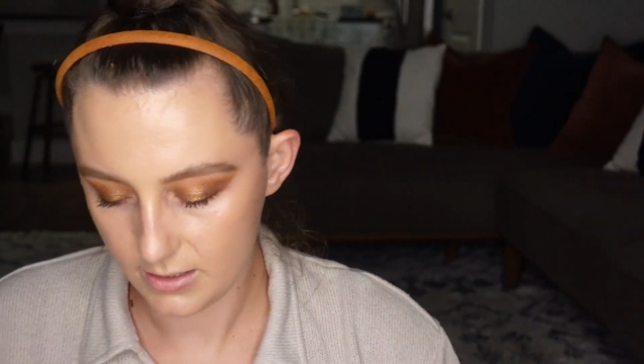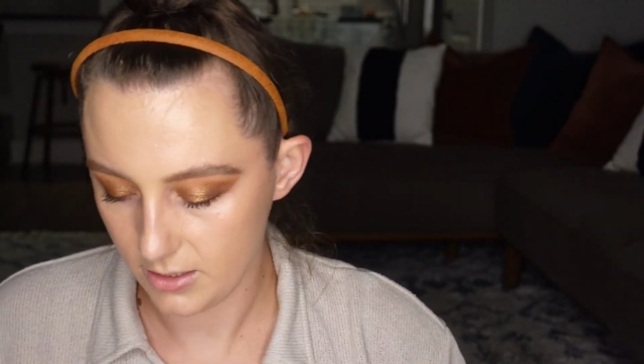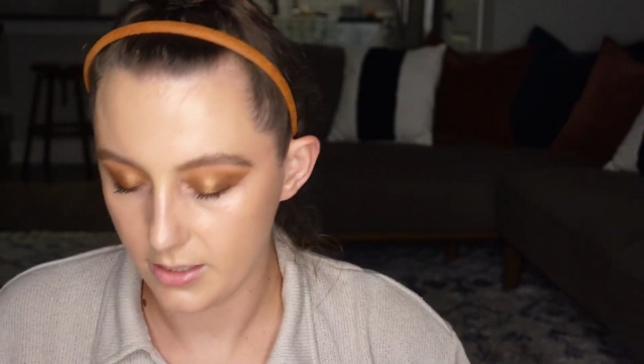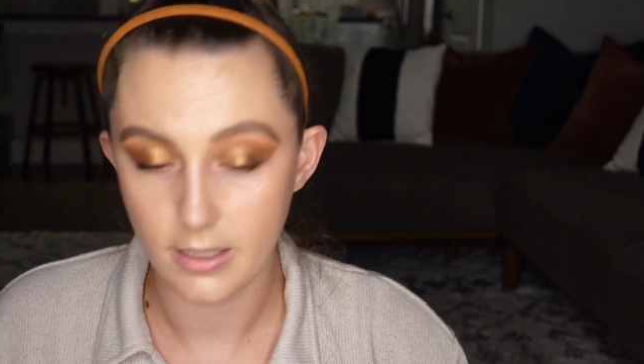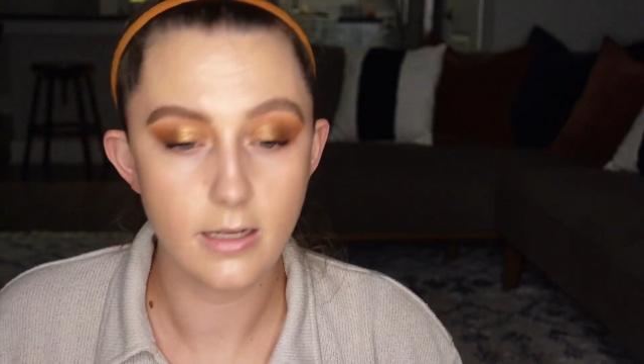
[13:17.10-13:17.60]

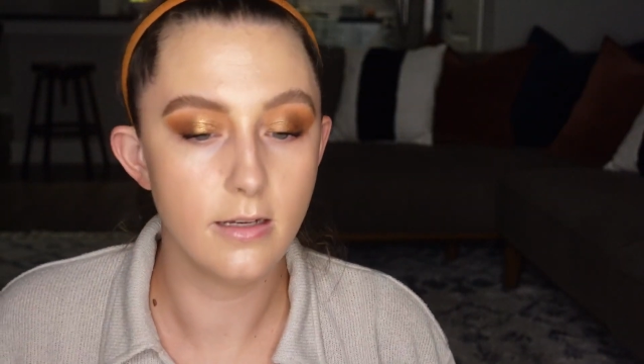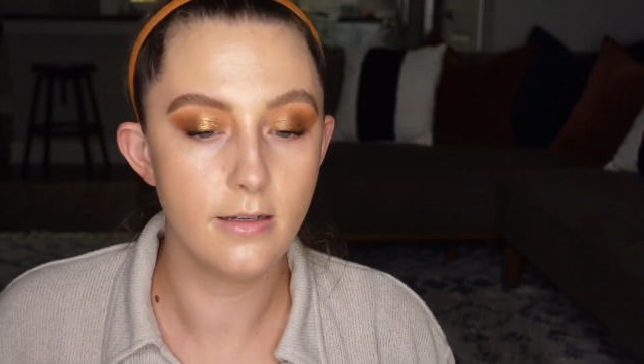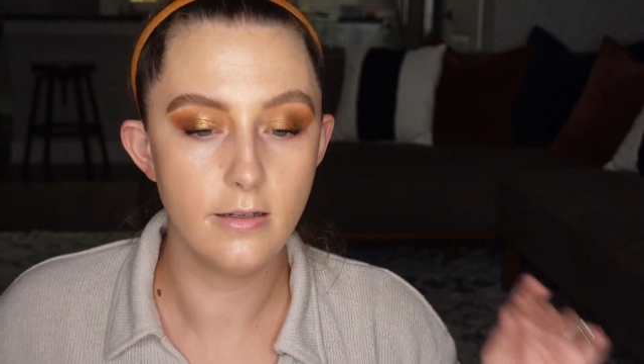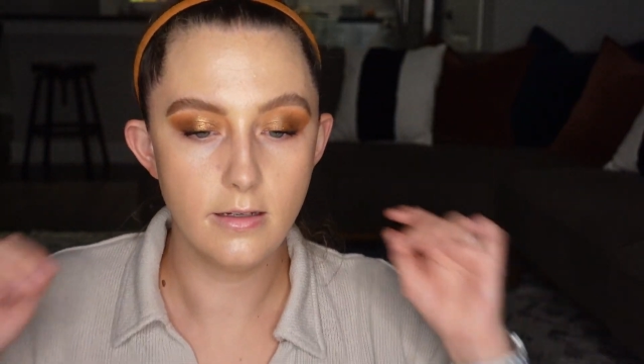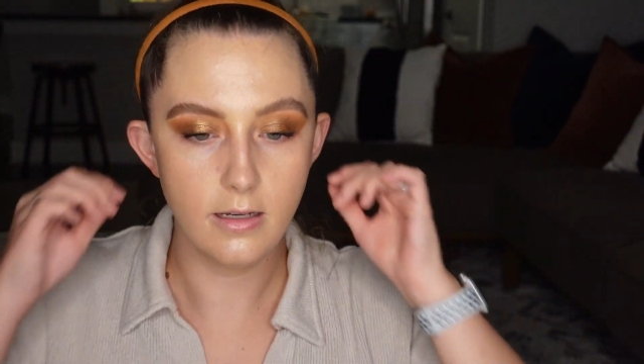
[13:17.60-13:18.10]
good.
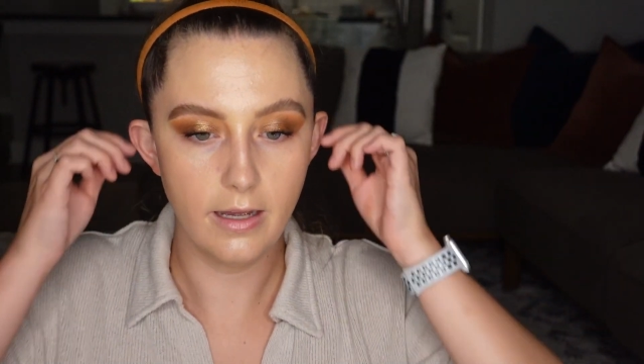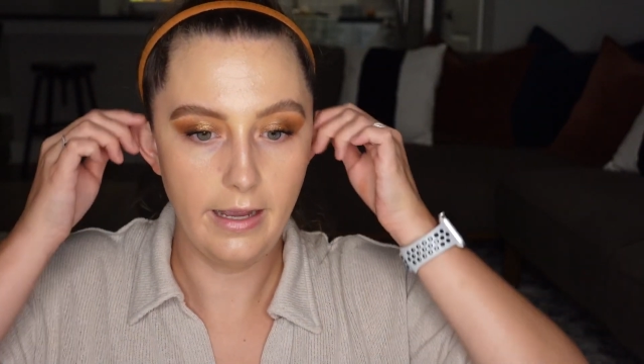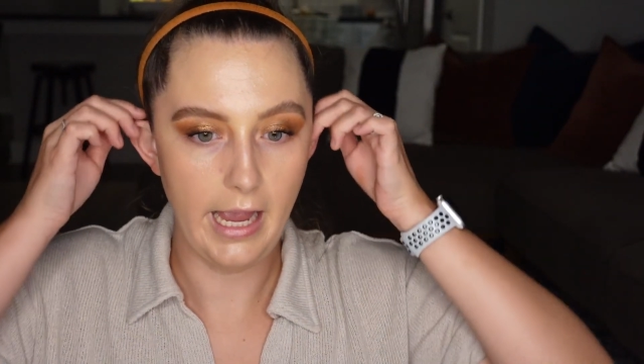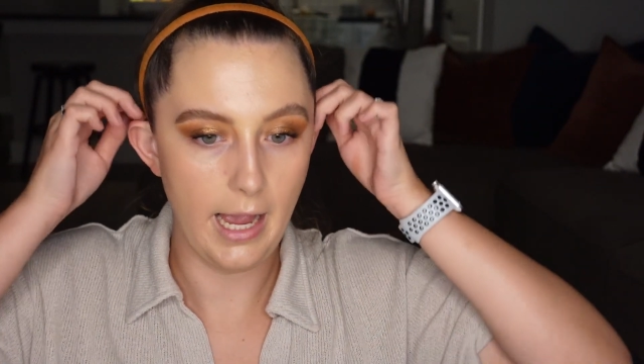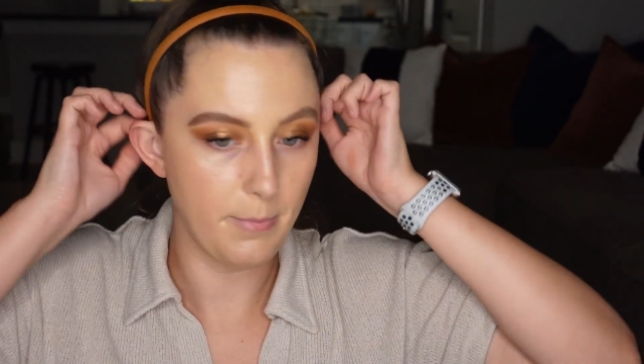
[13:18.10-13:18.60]

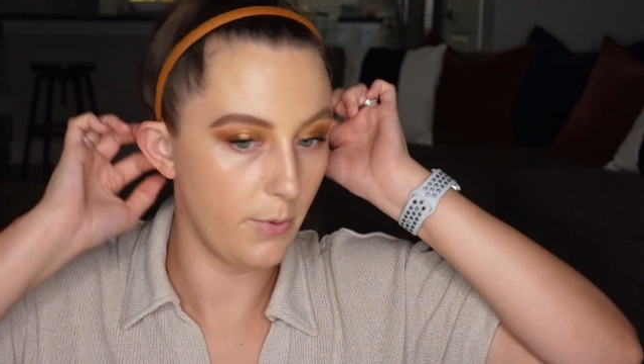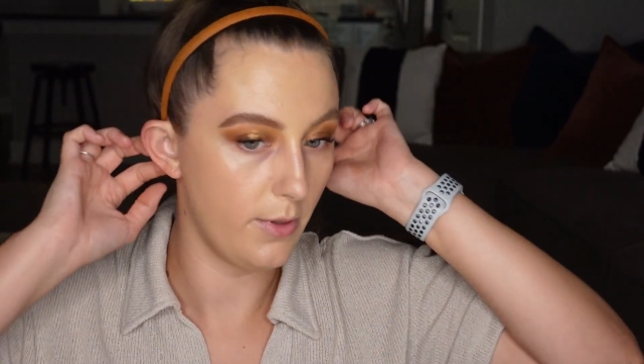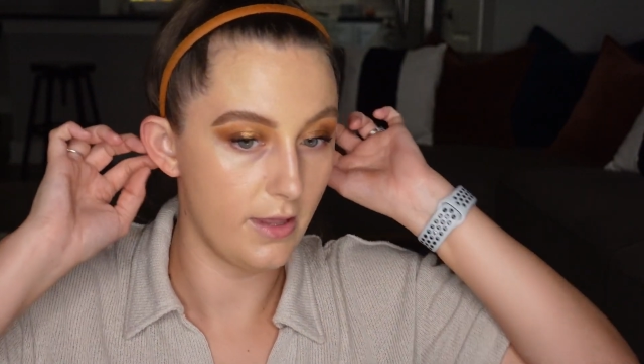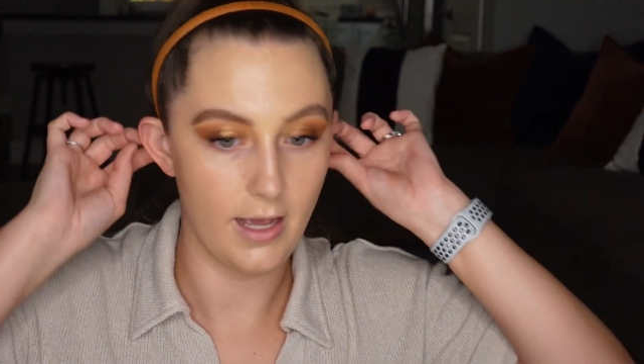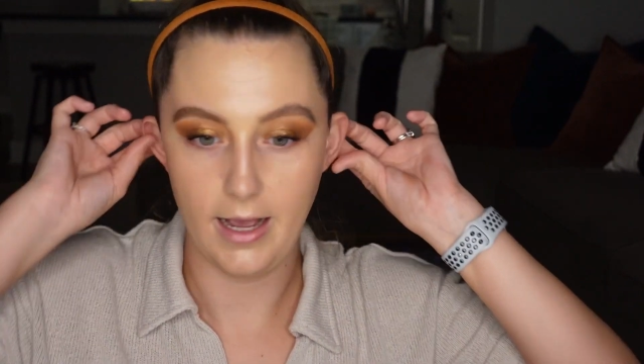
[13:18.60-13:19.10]
Happy
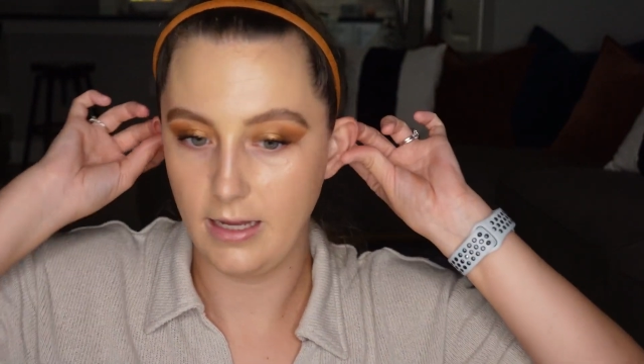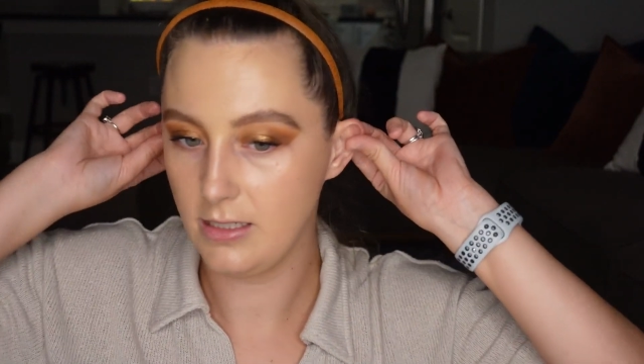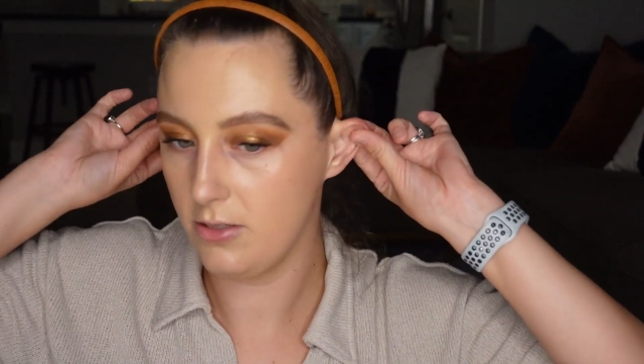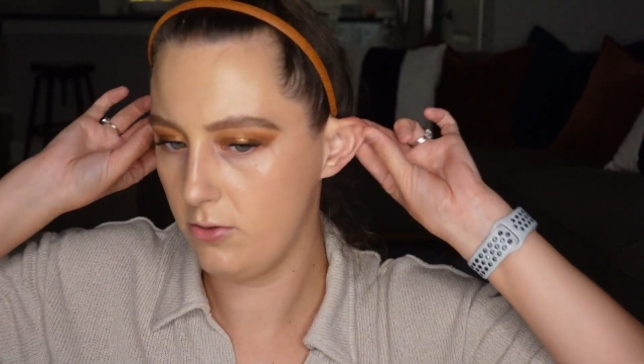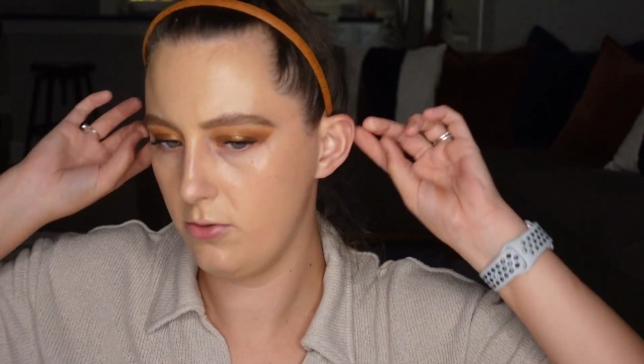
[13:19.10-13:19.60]
with that.
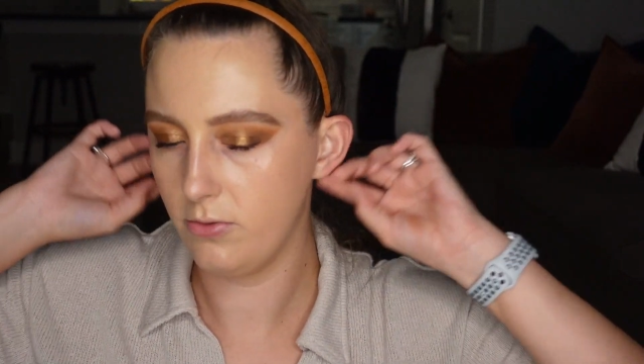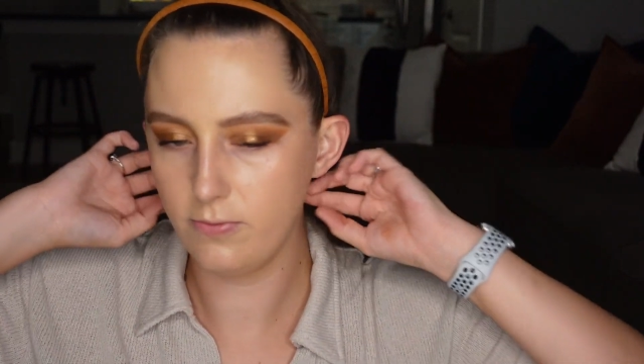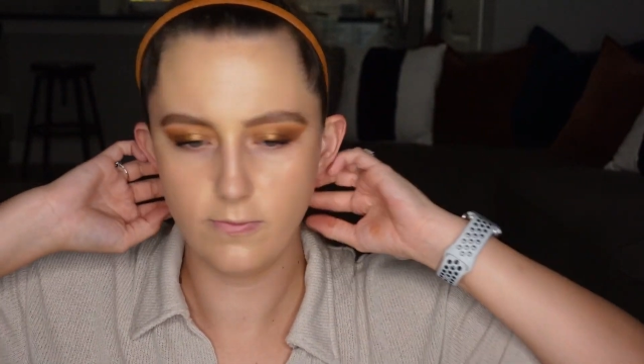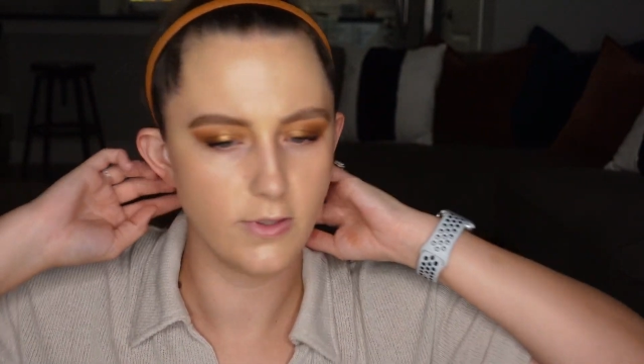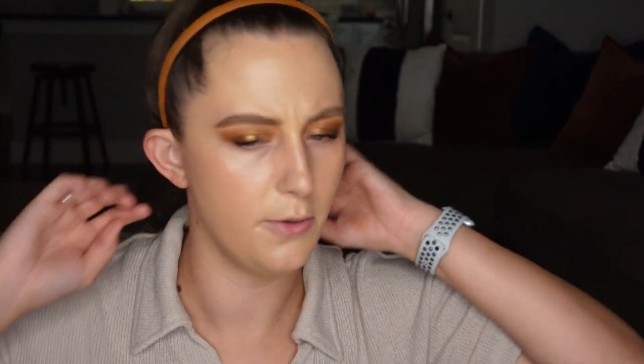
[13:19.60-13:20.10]

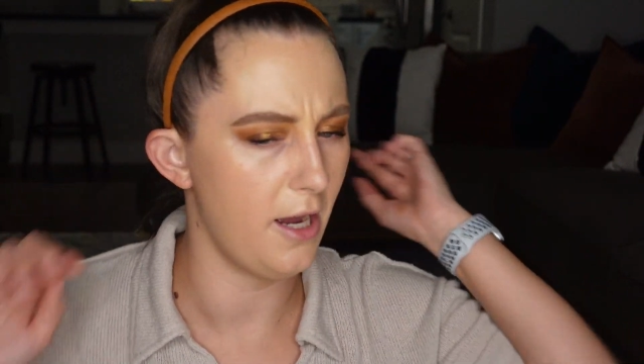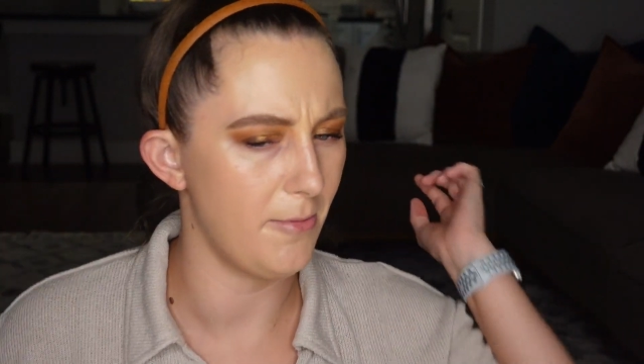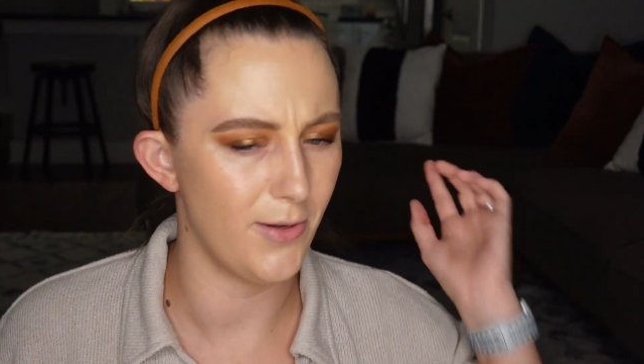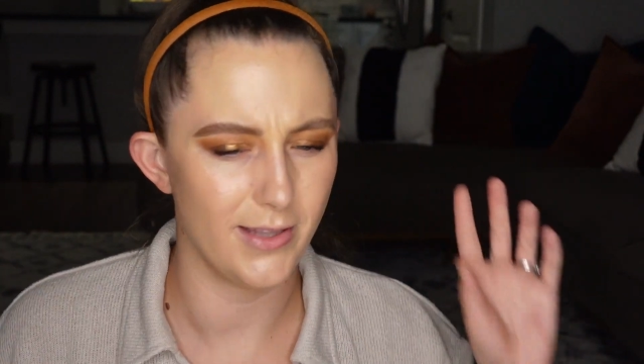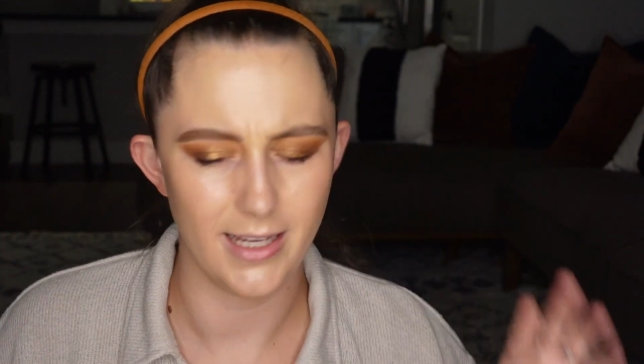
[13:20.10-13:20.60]
Oof, so
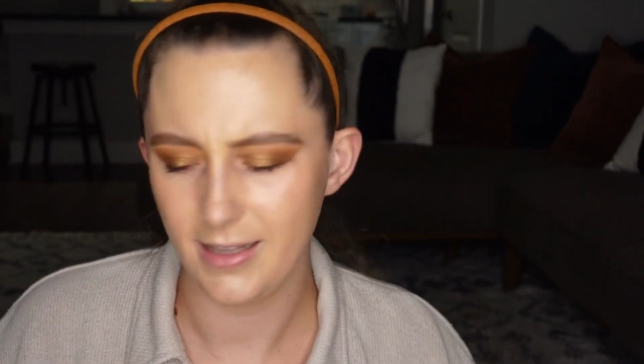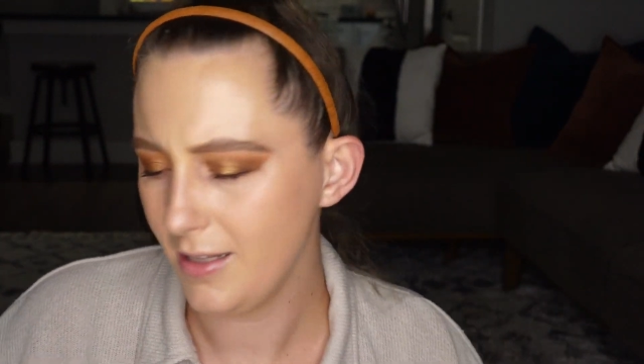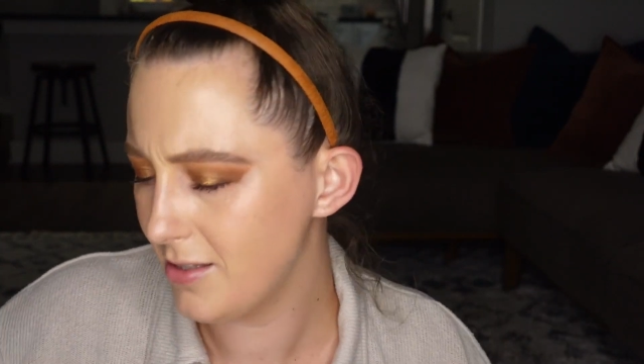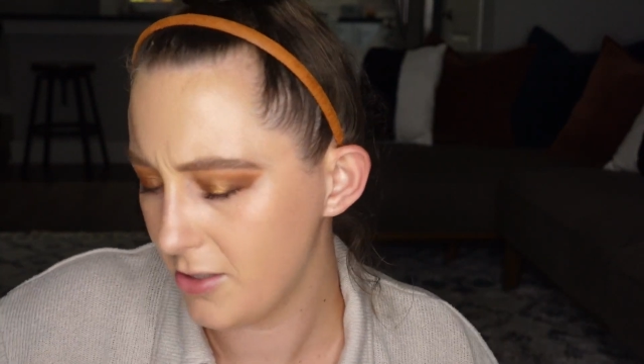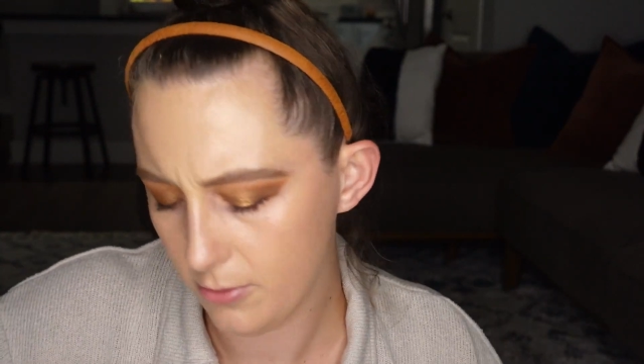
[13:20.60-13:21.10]
happy with that.
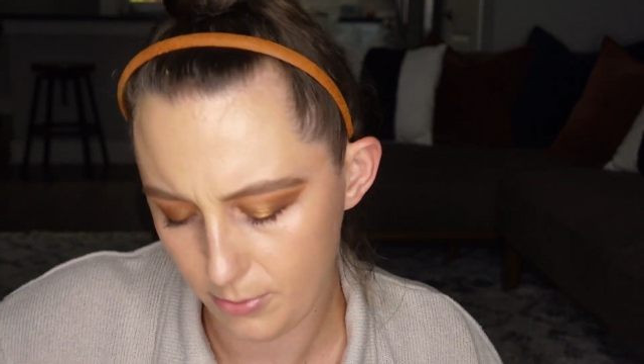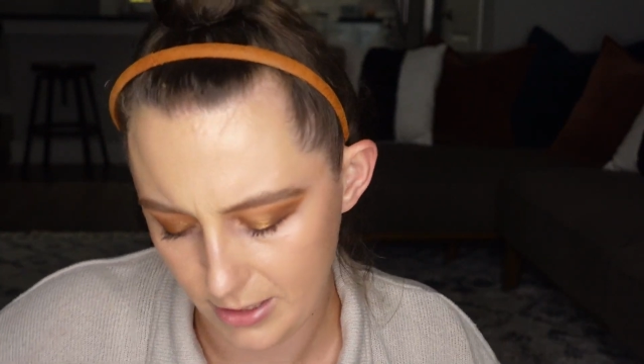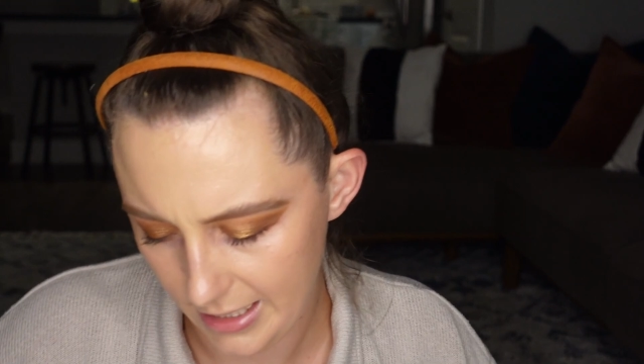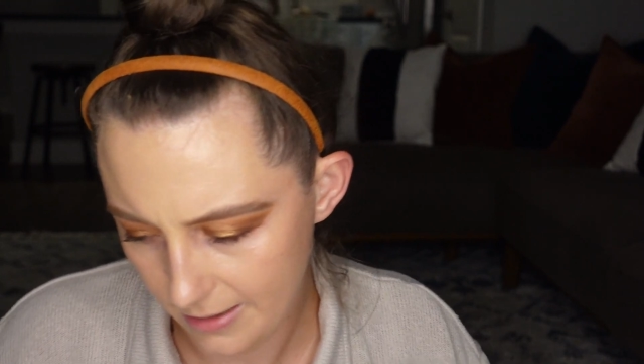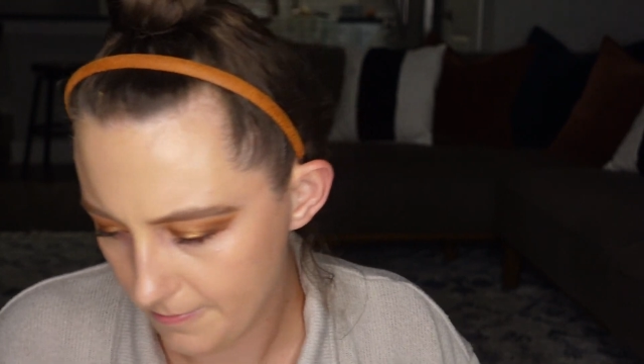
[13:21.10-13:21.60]
That's so
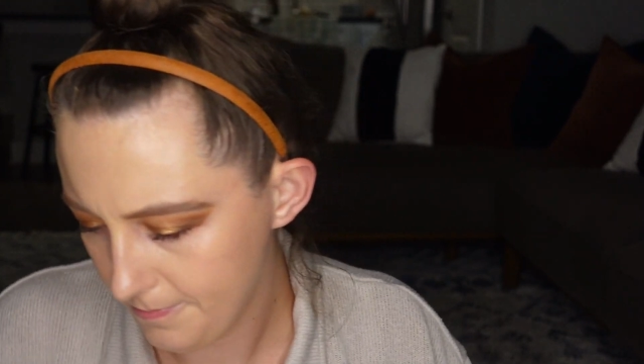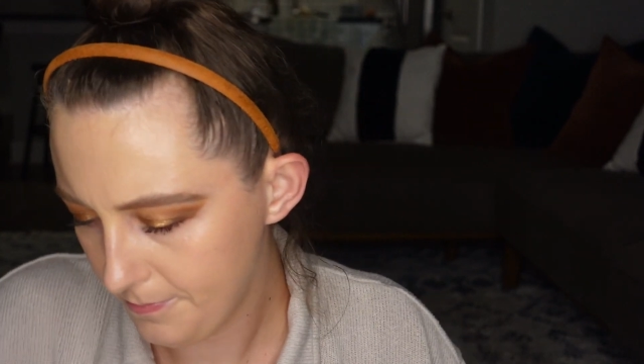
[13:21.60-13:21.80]
pretty.